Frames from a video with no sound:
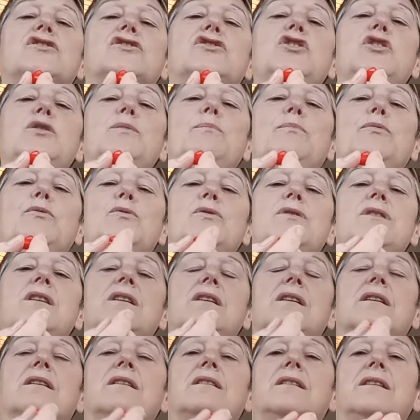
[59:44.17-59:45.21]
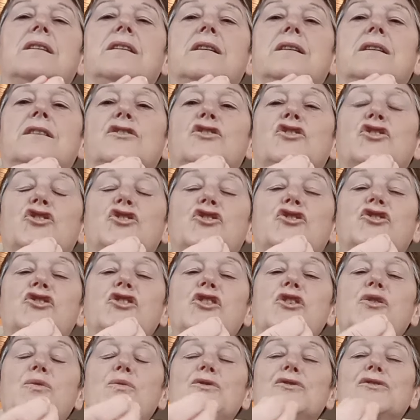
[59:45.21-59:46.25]
soup or your
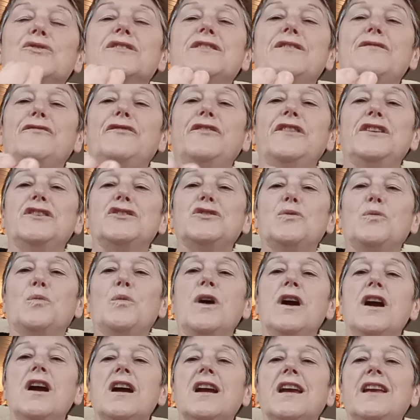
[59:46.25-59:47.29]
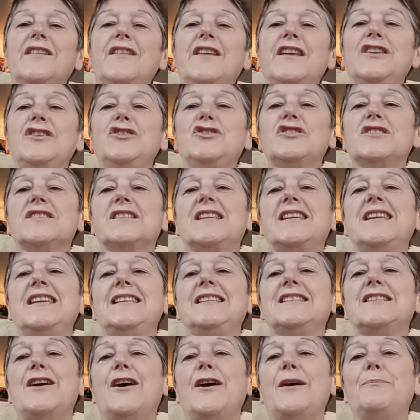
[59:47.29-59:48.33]
stew or something to work and then you just
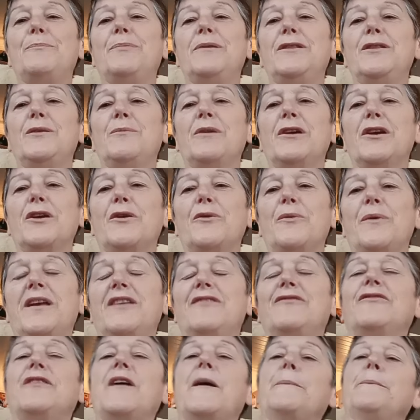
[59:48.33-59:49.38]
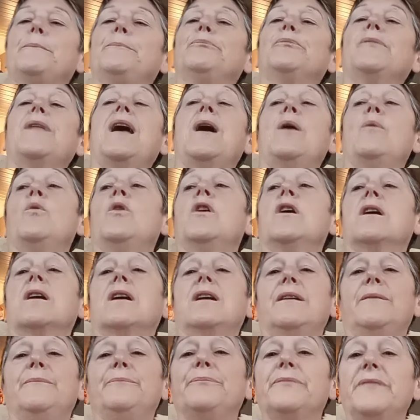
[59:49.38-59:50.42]
heat it up in the microwave at work
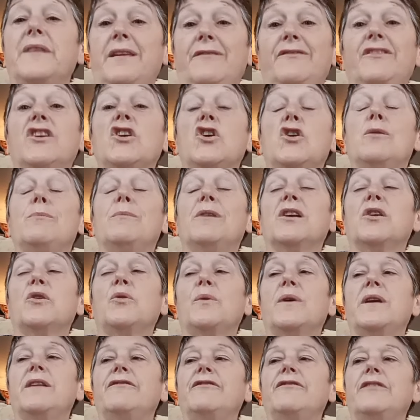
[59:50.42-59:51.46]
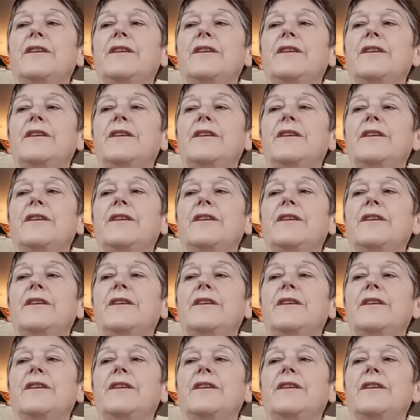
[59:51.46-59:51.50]
if you have got a microwave.